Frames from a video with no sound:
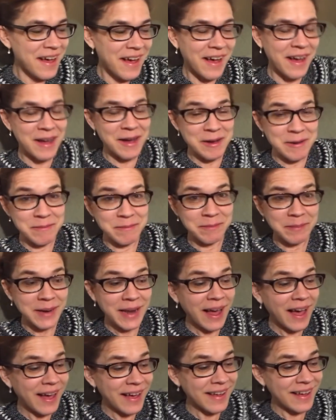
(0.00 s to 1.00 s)

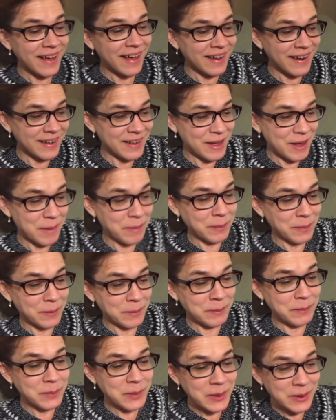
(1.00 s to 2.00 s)
But I got a couple
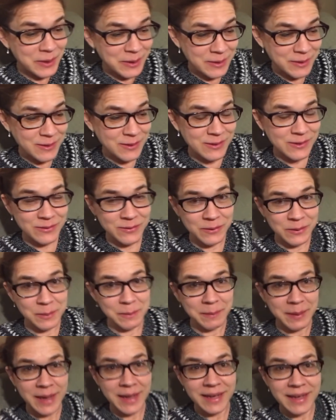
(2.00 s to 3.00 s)
books for
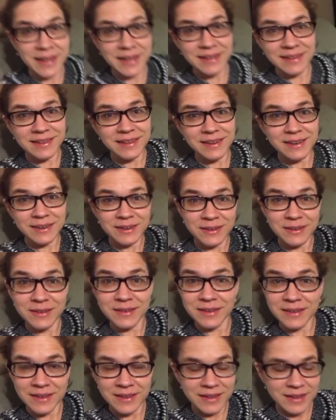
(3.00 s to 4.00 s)
my
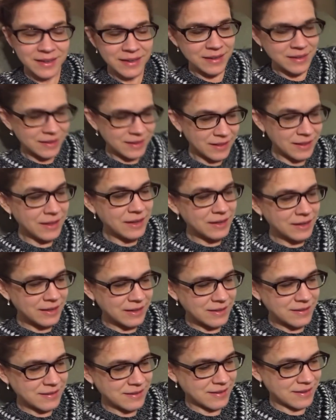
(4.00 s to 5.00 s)

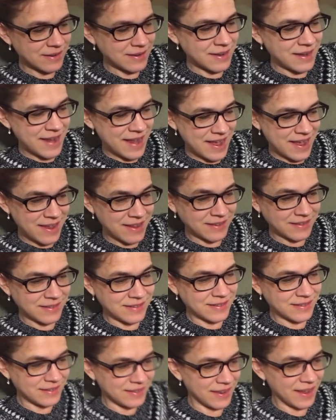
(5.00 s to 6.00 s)
littlest
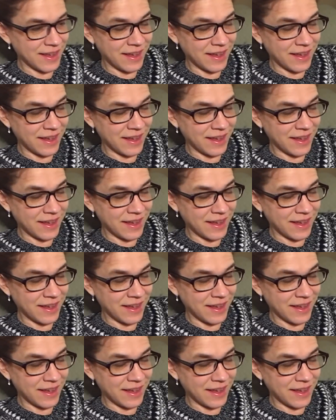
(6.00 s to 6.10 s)
niece,